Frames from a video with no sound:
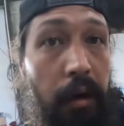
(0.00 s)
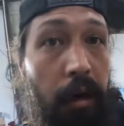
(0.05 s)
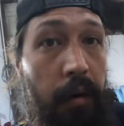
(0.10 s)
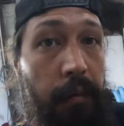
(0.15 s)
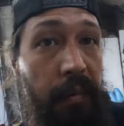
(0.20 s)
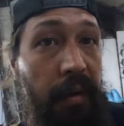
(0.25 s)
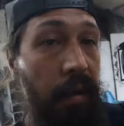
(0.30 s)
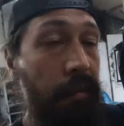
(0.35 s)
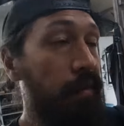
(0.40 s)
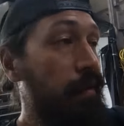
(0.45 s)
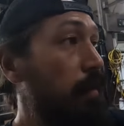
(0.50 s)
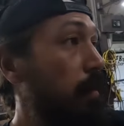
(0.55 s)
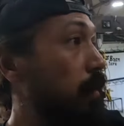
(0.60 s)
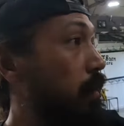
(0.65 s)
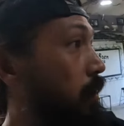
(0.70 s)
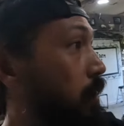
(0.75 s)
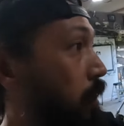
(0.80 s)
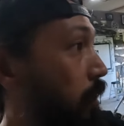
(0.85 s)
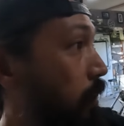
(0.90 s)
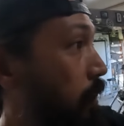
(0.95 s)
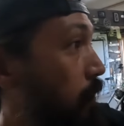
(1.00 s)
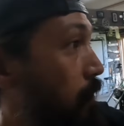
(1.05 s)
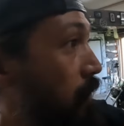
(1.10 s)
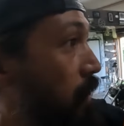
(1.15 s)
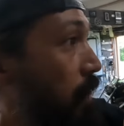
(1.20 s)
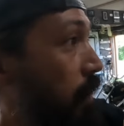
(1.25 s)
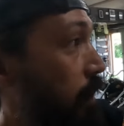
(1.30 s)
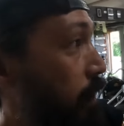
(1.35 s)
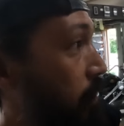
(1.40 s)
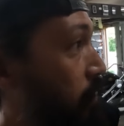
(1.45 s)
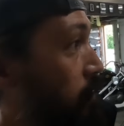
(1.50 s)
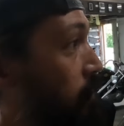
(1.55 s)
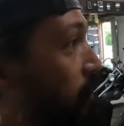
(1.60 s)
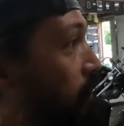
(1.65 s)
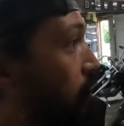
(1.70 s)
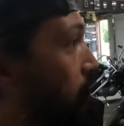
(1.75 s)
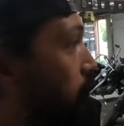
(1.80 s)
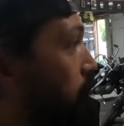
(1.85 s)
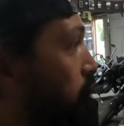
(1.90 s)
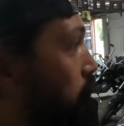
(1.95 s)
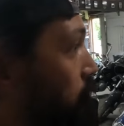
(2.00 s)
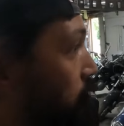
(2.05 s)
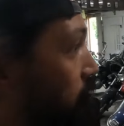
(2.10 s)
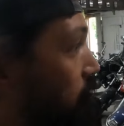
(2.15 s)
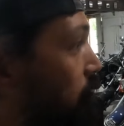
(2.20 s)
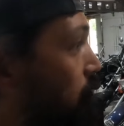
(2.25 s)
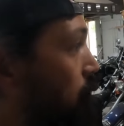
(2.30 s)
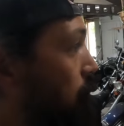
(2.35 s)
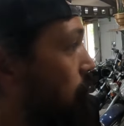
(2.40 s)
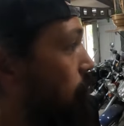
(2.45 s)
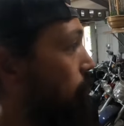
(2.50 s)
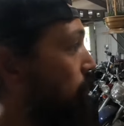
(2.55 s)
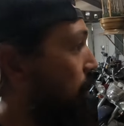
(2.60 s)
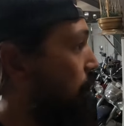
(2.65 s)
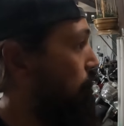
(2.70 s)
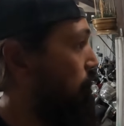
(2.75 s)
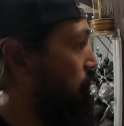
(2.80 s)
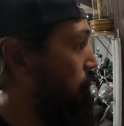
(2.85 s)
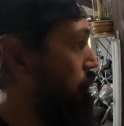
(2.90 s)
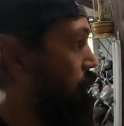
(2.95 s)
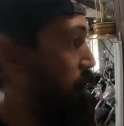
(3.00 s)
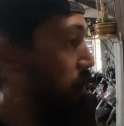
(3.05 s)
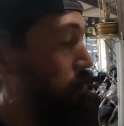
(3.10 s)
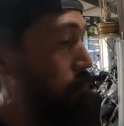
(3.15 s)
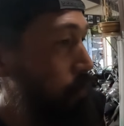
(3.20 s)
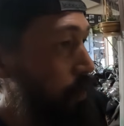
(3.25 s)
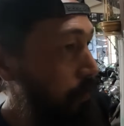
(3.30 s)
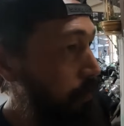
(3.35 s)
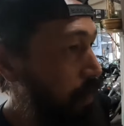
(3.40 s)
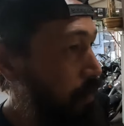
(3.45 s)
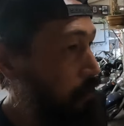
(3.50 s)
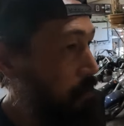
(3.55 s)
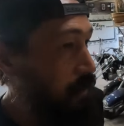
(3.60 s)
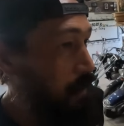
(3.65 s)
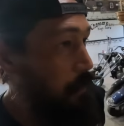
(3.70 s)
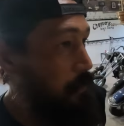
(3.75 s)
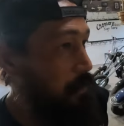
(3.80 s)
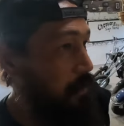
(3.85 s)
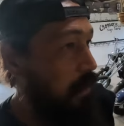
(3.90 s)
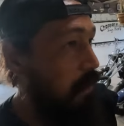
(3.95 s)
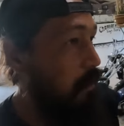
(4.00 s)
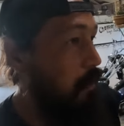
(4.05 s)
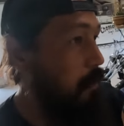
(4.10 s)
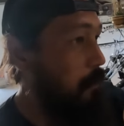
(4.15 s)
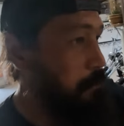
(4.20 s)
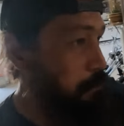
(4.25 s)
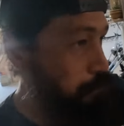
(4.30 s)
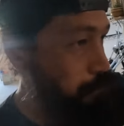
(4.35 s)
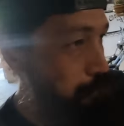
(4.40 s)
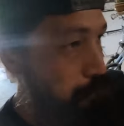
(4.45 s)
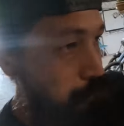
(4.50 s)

carb comes in and I can have that kind of dialed just as a little property bike to rip up and down the hill.